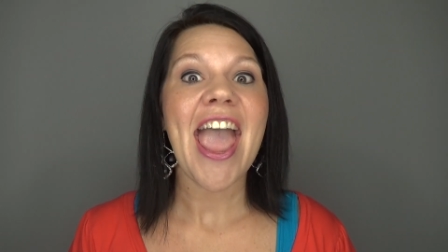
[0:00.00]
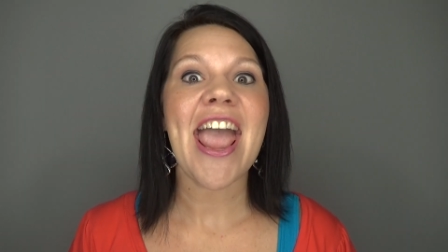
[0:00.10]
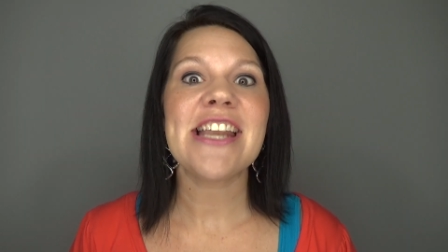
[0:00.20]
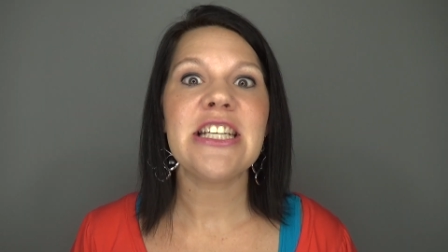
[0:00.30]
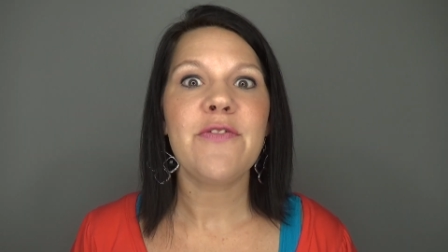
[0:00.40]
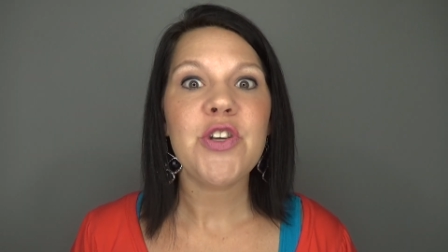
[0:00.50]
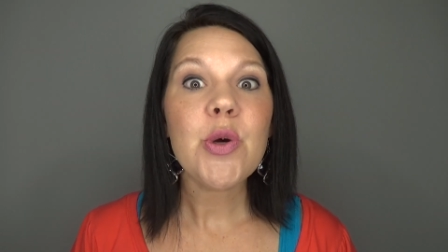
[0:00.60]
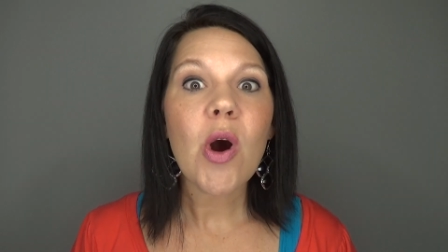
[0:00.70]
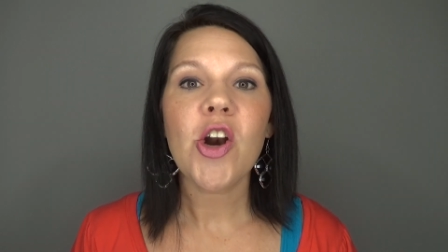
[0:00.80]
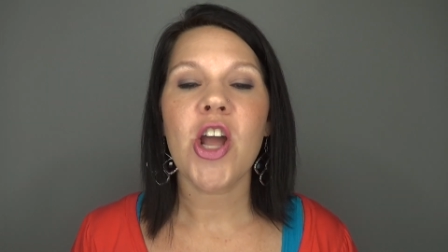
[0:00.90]
And if
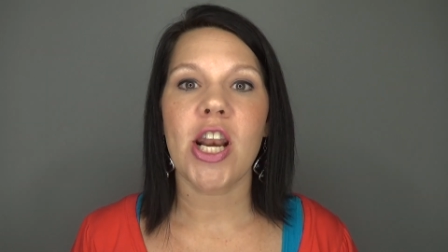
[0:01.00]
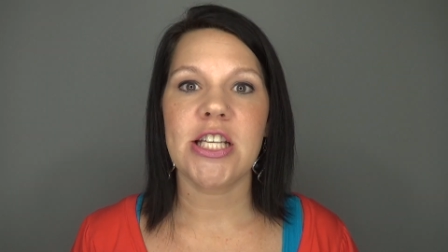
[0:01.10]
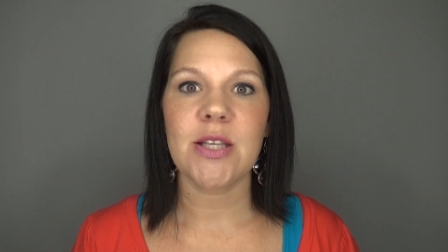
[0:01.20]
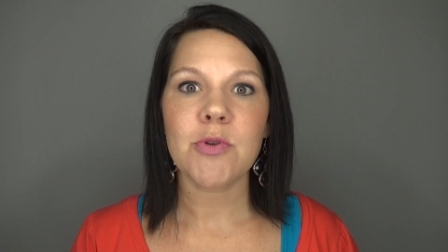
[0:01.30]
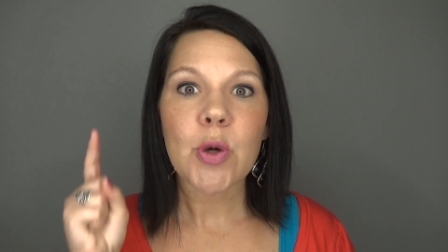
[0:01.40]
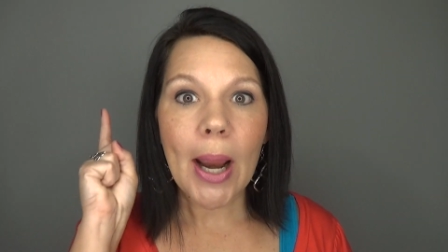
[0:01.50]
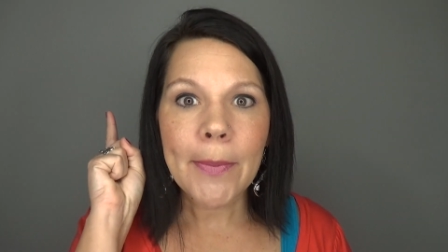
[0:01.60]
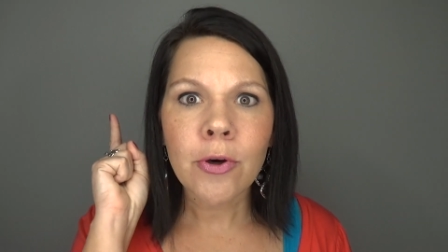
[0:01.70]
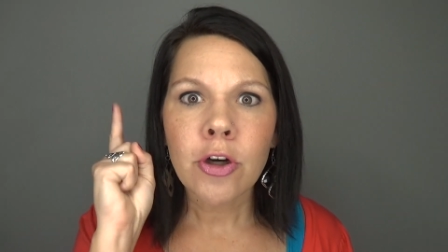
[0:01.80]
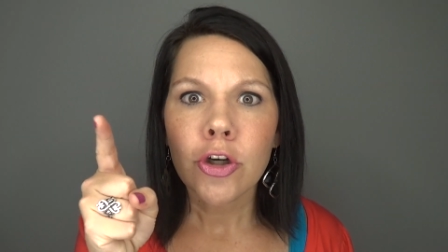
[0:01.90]
you are not a
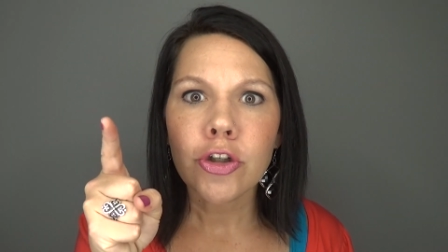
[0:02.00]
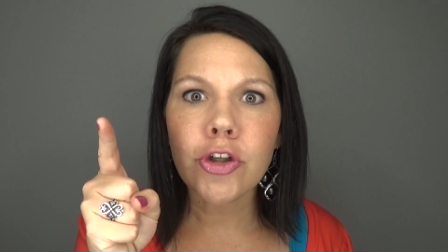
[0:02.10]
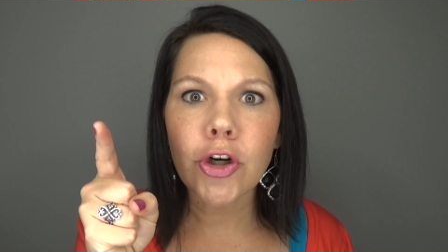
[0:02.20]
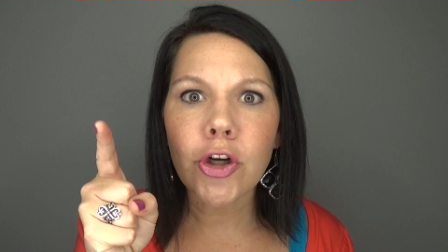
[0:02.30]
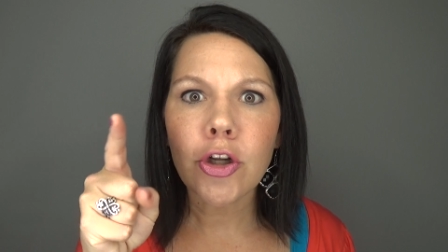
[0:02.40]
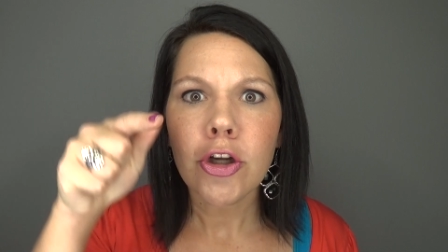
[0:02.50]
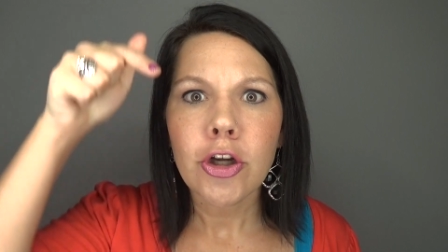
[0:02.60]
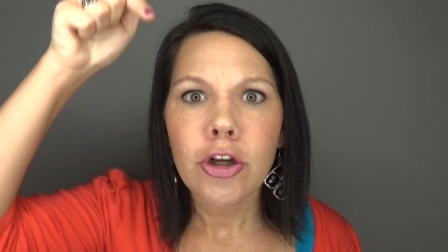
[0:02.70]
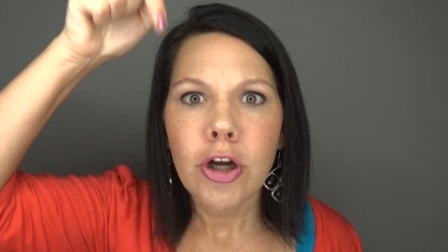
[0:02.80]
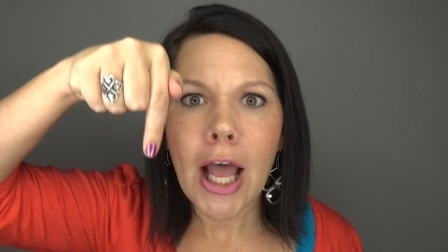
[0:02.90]
subscriber, girl,
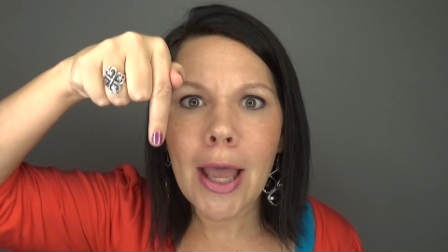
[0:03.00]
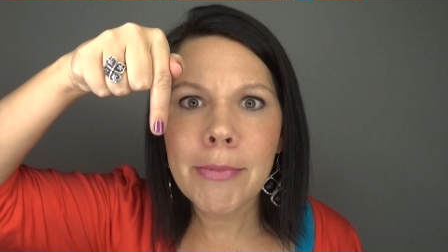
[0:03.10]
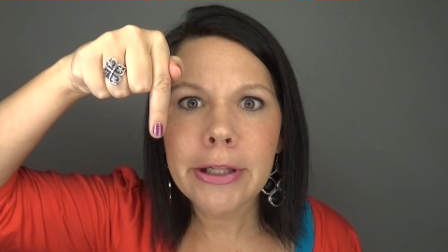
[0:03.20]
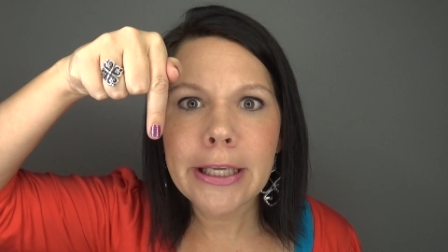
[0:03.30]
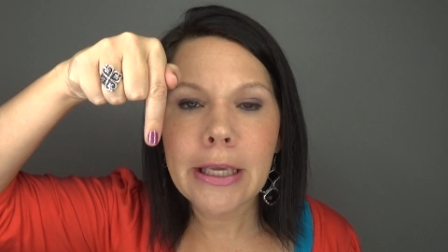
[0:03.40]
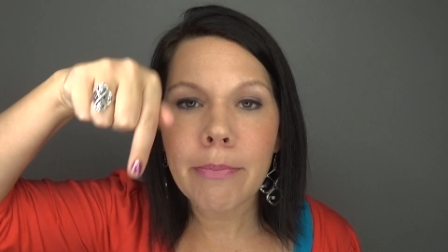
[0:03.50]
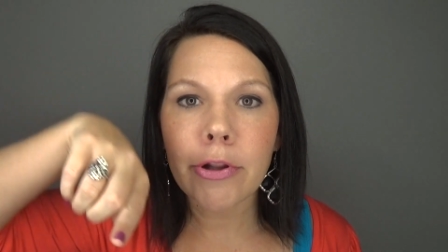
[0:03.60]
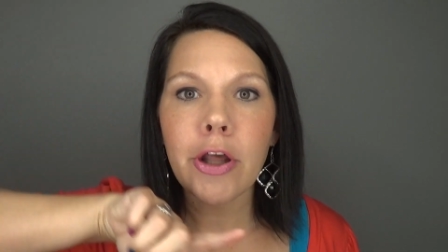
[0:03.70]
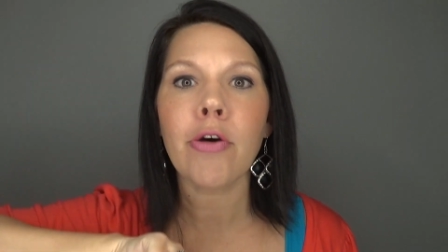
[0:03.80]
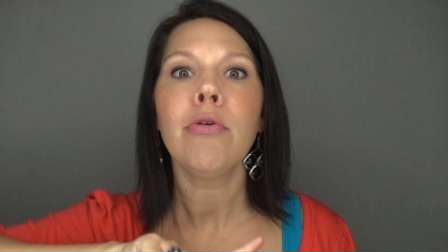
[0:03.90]
I'm gonna link it
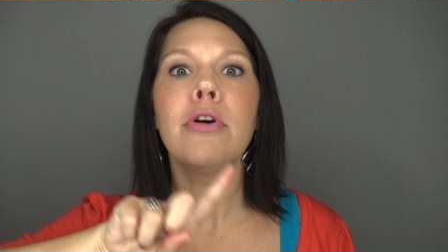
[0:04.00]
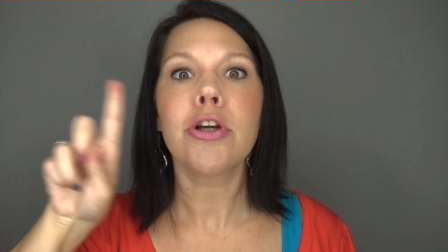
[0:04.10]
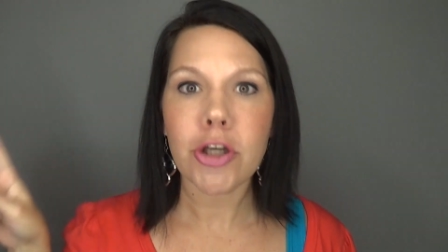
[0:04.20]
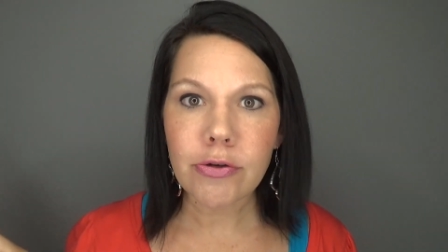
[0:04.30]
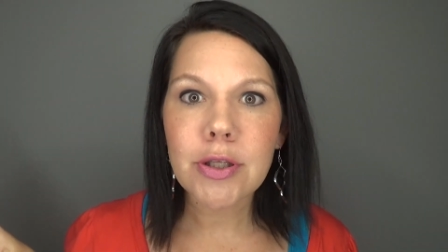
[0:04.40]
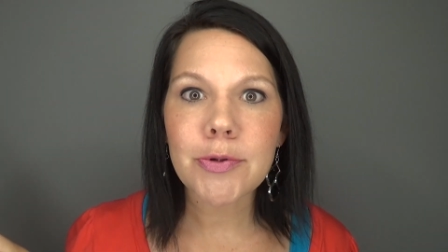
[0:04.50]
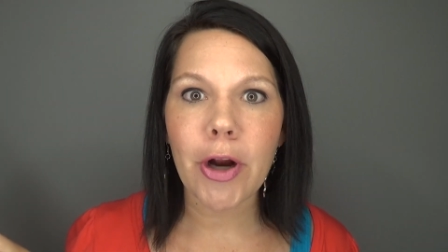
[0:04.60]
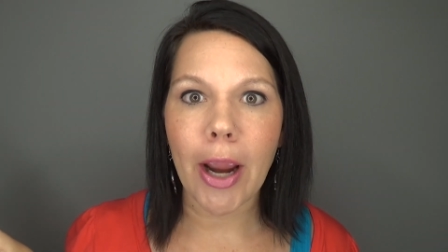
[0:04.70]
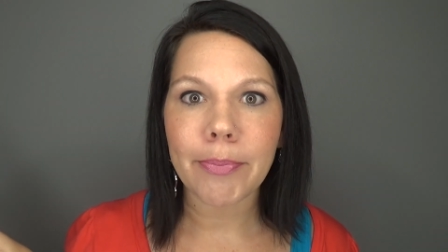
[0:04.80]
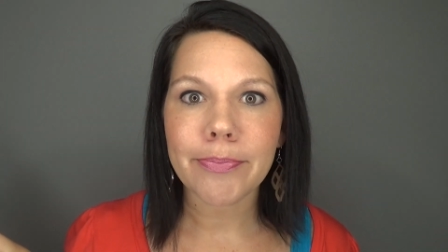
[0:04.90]
below. Go
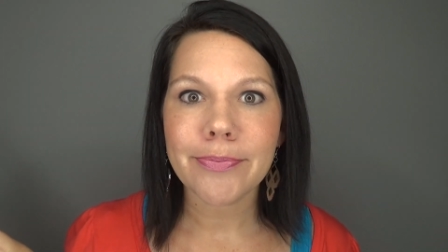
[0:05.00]
subscribe.